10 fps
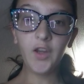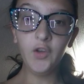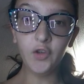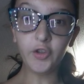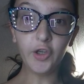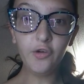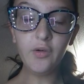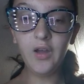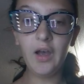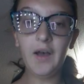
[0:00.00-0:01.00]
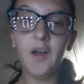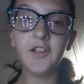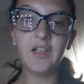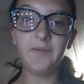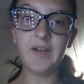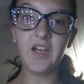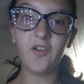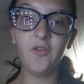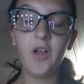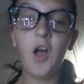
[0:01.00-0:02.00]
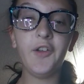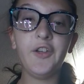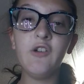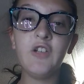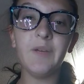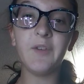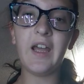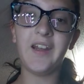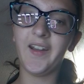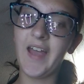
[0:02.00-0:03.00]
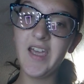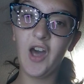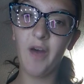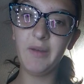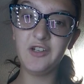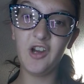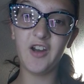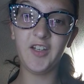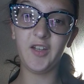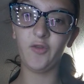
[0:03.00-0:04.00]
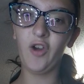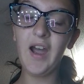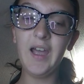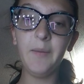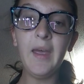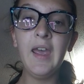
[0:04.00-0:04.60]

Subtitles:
So, on to the video. Also, don't forget to like, comment, share, and subscribe